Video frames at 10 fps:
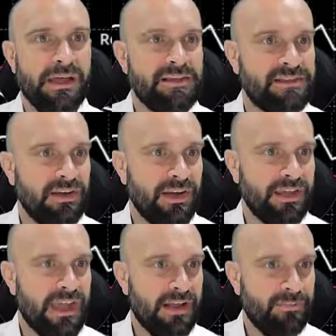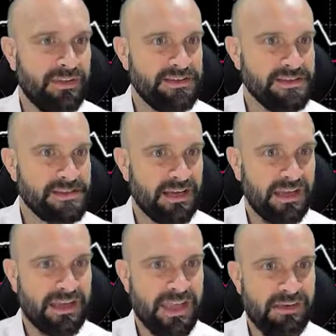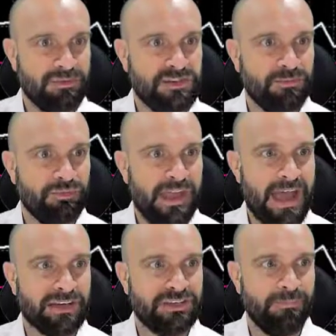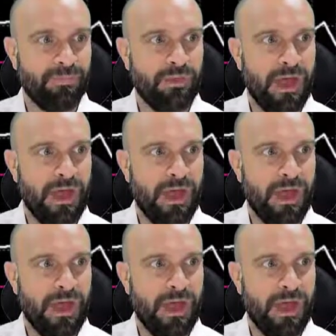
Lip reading: So again, this is a key reaction,